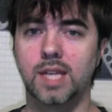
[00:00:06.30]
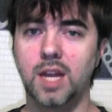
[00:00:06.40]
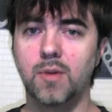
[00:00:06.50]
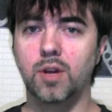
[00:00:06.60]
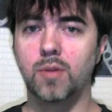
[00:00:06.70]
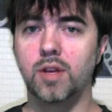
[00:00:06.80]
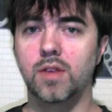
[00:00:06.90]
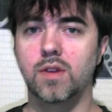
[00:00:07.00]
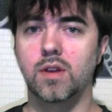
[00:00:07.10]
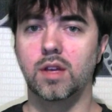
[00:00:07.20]
Today we're going to be
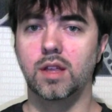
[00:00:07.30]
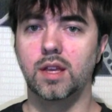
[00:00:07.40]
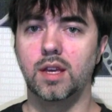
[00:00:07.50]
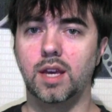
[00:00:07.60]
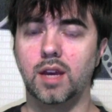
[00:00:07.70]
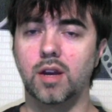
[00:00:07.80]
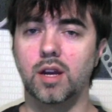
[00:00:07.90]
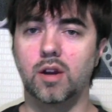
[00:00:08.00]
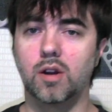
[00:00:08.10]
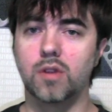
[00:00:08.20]
installing the
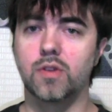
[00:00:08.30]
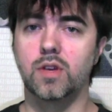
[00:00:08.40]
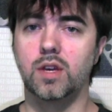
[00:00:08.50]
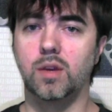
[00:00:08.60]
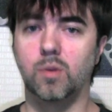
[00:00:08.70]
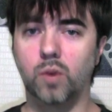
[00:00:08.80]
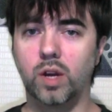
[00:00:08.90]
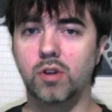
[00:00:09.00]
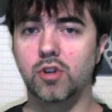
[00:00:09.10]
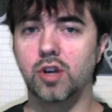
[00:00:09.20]
Gearhead RC
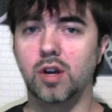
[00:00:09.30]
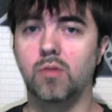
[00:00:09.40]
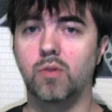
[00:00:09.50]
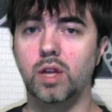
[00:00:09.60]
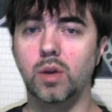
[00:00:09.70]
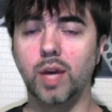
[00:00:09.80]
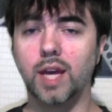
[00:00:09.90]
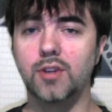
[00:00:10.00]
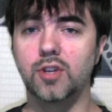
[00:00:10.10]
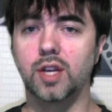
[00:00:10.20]
rear shock
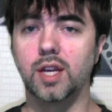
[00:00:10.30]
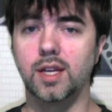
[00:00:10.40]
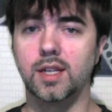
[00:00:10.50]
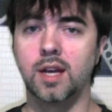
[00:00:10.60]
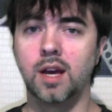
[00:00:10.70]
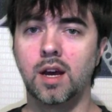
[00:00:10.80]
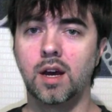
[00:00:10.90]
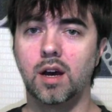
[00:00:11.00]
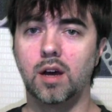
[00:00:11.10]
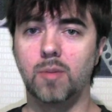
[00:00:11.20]
relocation kit
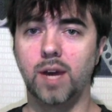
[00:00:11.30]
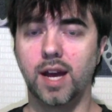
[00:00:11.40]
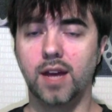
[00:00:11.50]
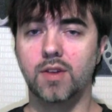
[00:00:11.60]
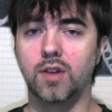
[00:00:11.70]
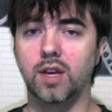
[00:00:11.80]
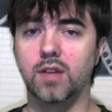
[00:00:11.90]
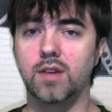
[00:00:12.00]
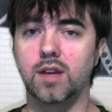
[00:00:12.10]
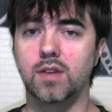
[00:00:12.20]
on my Axial
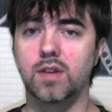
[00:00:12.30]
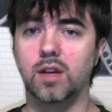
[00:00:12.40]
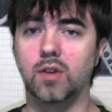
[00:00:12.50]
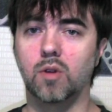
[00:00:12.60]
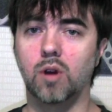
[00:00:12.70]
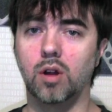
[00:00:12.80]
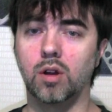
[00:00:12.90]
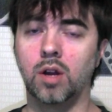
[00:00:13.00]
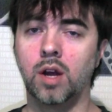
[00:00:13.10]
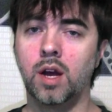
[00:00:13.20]
SCX-10 crawler.